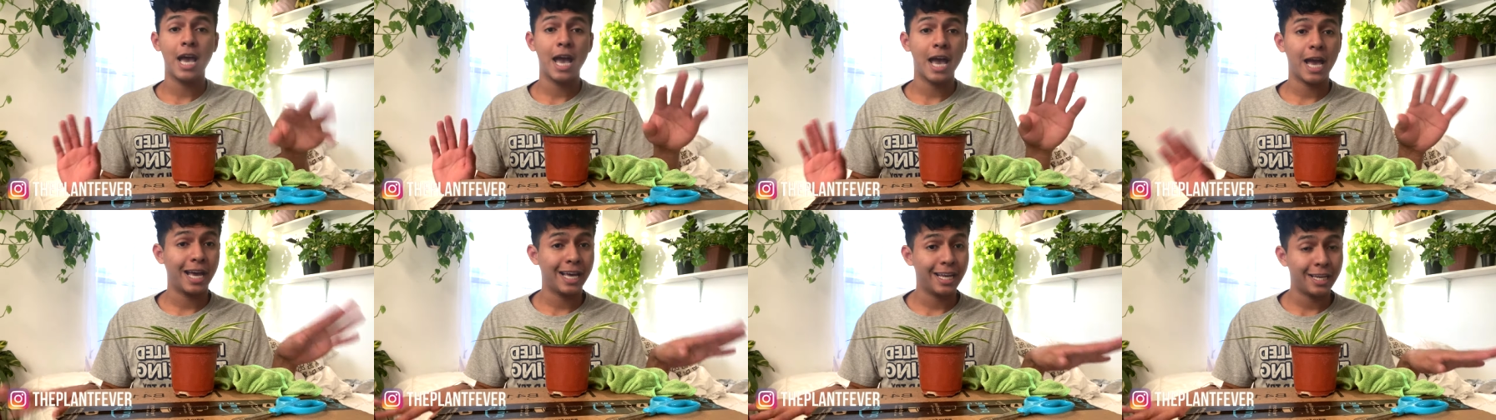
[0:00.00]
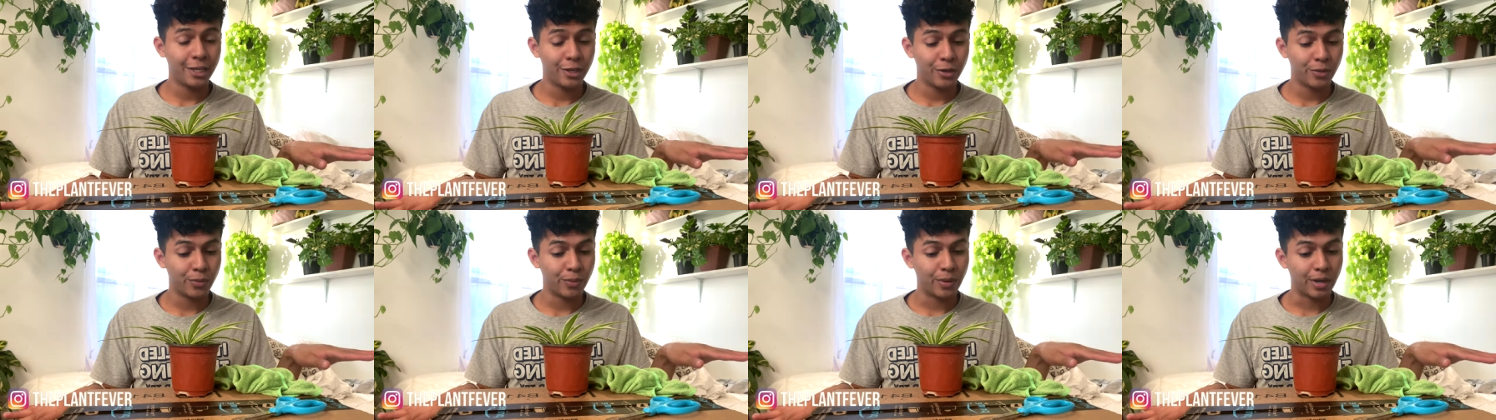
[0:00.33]

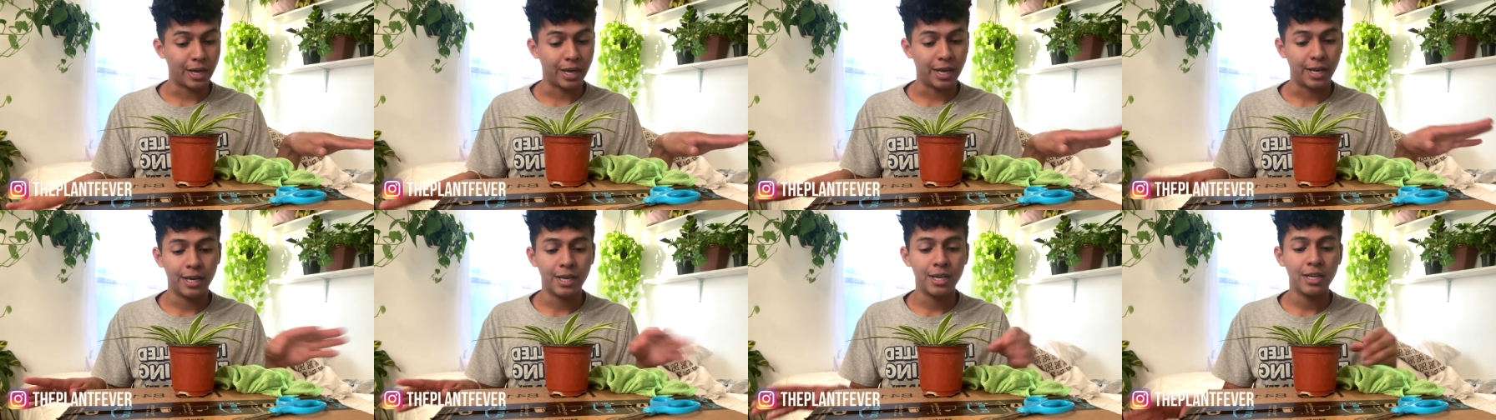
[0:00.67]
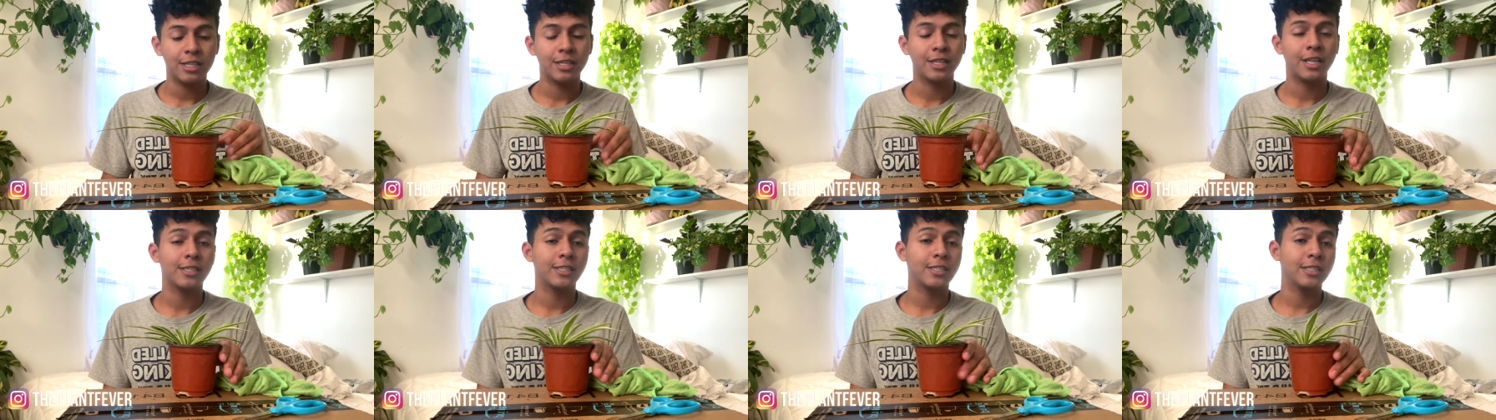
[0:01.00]
anyway
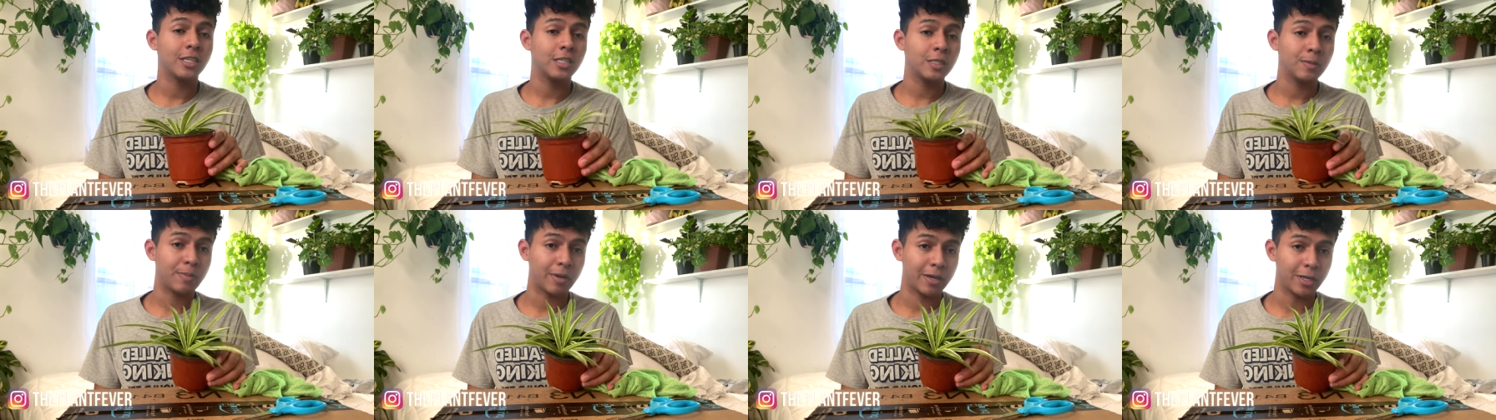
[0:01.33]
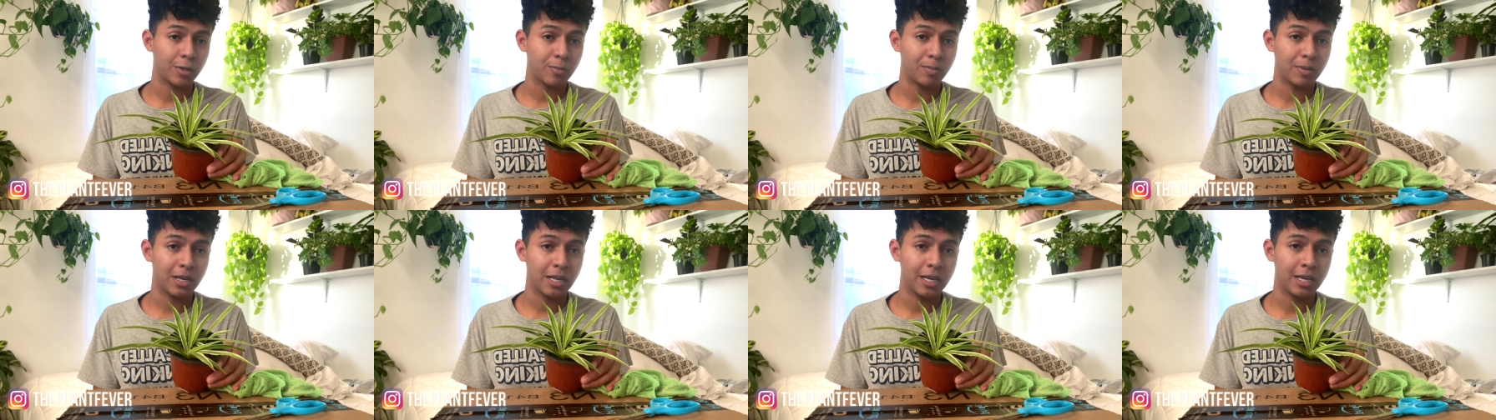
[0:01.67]
this is a
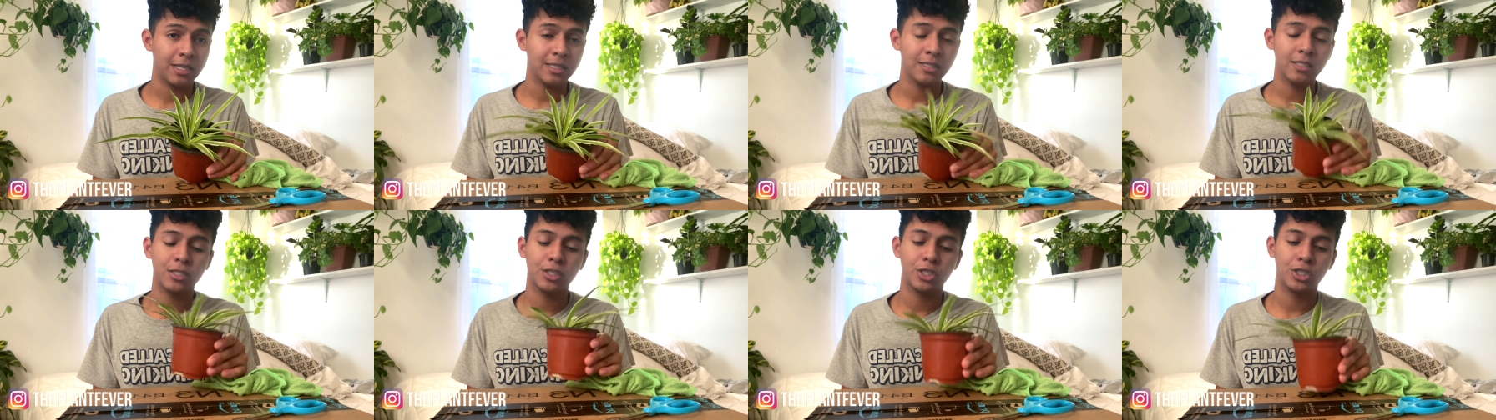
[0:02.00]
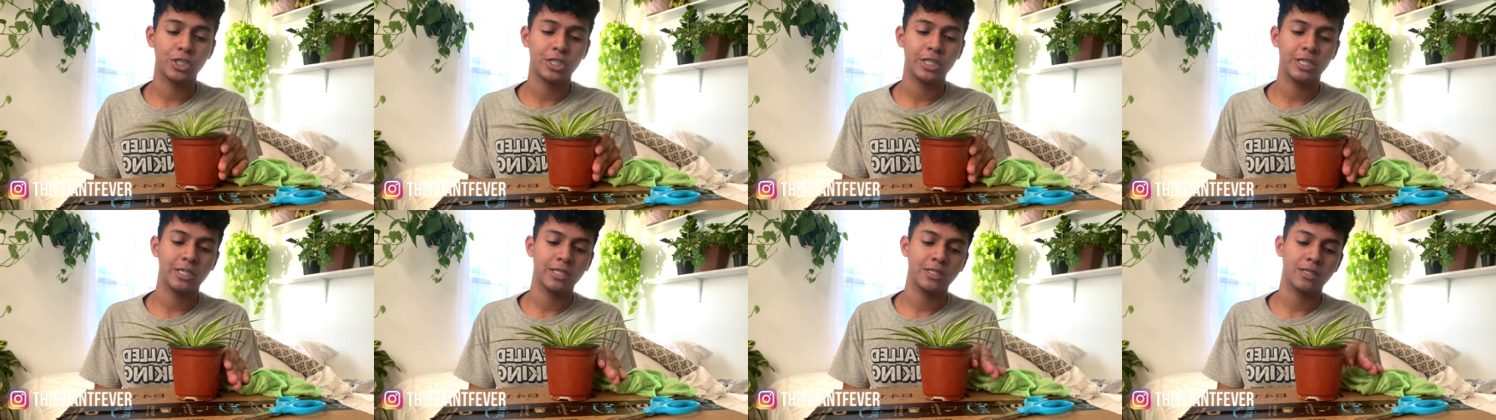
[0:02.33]
spider plant
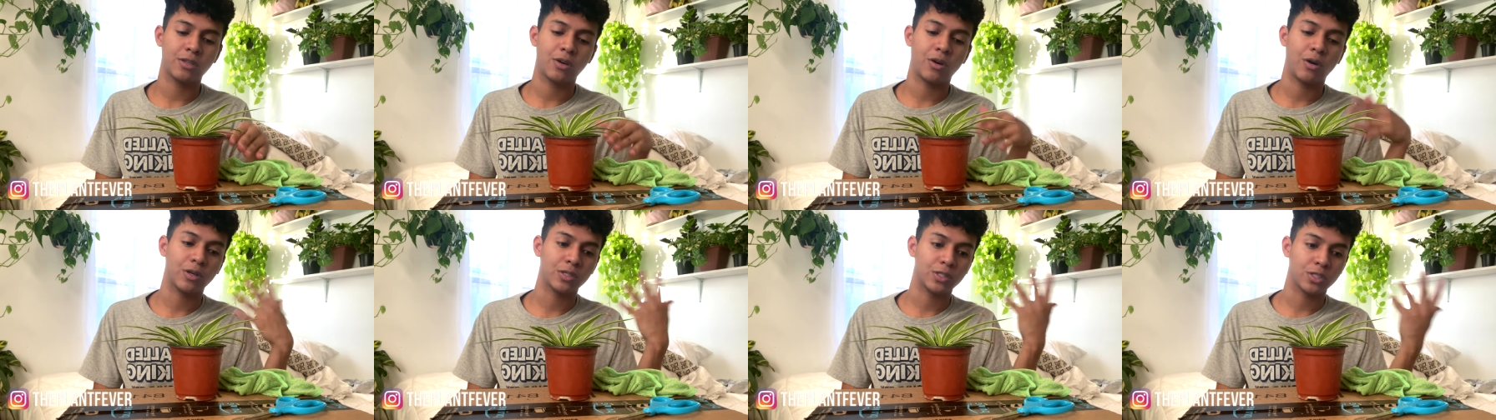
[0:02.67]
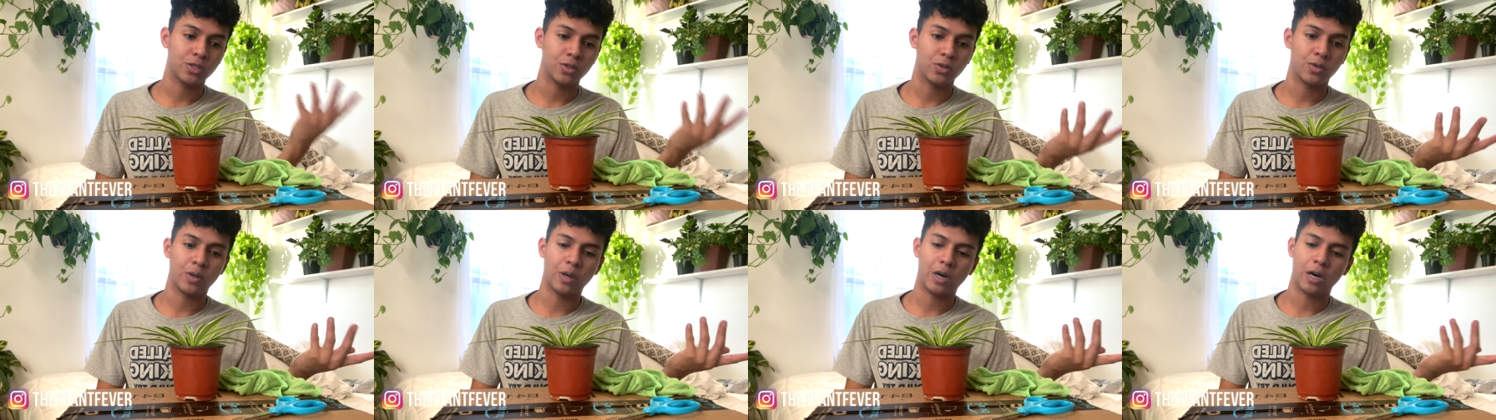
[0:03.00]
she is
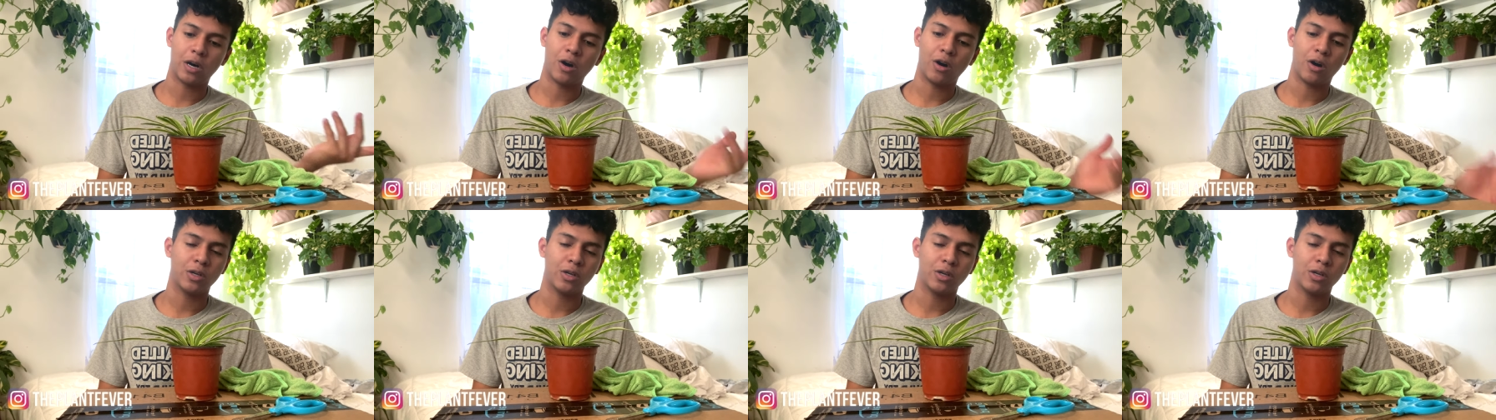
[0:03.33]
also